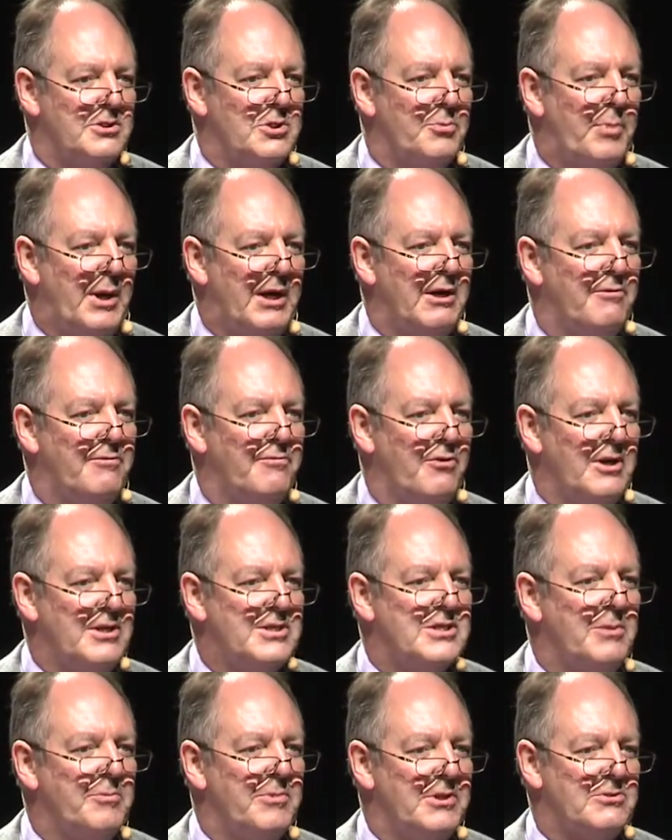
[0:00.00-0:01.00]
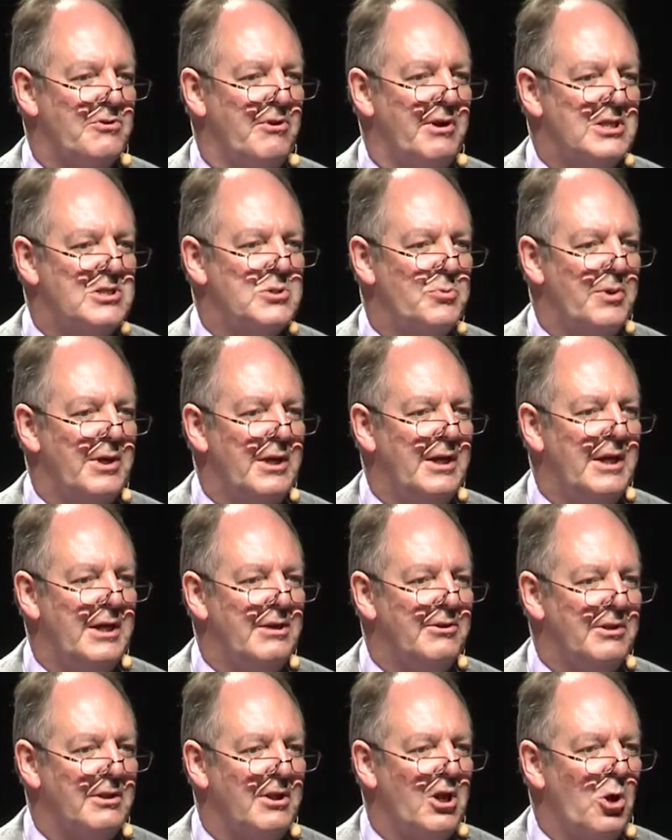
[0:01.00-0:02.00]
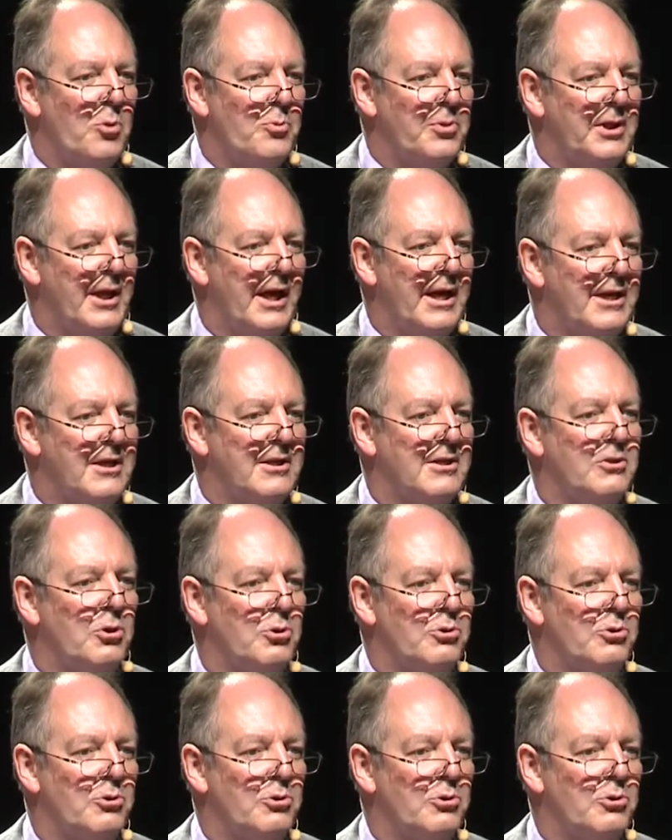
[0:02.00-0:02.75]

to paraphrase him, it's great to be here in Copenhagen.